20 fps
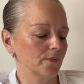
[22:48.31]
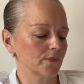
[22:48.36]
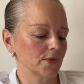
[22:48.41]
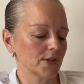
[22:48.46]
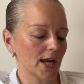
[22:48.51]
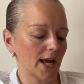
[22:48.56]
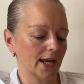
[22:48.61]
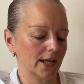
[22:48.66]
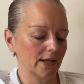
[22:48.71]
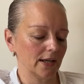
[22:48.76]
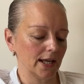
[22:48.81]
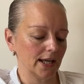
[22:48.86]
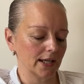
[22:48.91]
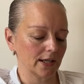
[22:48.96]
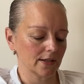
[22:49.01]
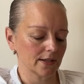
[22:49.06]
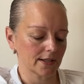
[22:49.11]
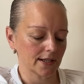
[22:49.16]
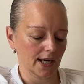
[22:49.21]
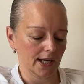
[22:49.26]

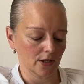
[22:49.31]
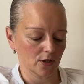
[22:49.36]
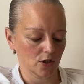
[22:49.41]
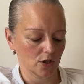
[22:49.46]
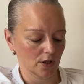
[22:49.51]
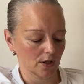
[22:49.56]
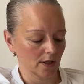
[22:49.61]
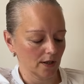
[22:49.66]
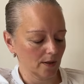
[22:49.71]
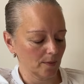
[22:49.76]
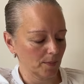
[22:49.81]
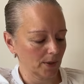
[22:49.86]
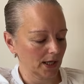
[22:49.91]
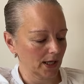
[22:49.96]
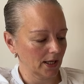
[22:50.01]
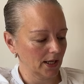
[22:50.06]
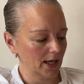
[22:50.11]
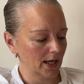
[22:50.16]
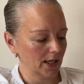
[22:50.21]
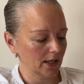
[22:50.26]
technique section at the
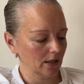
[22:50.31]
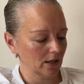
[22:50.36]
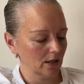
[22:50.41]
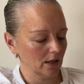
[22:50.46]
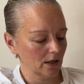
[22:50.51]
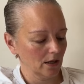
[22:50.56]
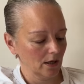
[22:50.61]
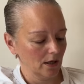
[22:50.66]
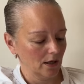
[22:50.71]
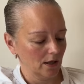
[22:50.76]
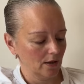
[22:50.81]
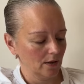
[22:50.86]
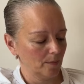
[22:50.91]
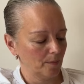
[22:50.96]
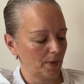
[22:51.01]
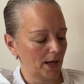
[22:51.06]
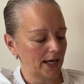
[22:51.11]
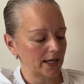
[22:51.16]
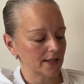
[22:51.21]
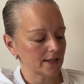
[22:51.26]
beginning,
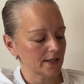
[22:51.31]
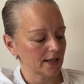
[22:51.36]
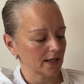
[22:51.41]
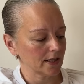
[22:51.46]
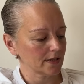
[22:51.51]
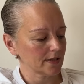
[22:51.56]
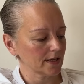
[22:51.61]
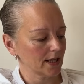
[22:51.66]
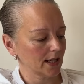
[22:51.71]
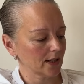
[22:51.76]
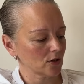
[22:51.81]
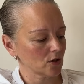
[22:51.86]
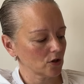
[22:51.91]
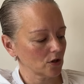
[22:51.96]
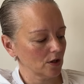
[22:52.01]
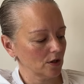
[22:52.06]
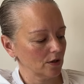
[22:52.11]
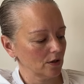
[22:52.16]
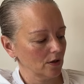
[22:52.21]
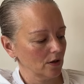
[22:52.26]
basic
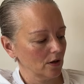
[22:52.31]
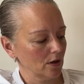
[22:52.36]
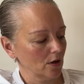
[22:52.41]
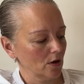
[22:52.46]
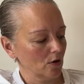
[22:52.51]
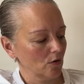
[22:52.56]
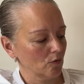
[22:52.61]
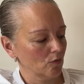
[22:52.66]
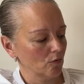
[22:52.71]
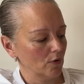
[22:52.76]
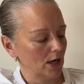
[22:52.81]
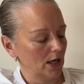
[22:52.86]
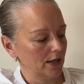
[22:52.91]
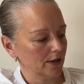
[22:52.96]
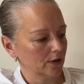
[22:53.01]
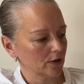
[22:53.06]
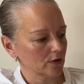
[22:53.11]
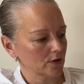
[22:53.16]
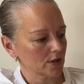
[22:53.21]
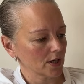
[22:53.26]
section, really
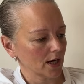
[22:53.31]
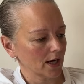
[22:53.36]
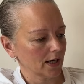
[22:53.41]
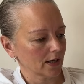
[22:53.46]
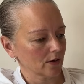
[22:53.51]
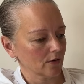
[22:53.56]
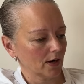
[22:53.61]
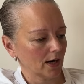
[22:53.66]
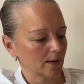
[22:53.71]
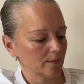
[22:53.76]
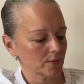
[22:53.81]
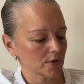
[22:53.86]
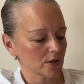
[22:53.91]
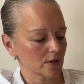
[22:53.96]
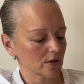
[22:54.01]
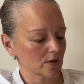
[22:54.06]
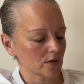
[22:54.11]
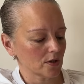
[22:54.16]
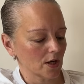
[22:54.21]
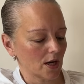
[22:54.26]
good diagrams,
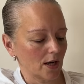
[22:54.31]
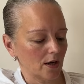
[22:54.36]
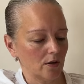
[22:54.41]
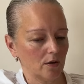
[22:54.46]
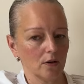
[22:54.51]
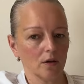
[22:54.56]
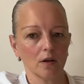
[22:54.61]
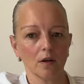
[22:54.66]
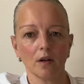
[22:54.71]
so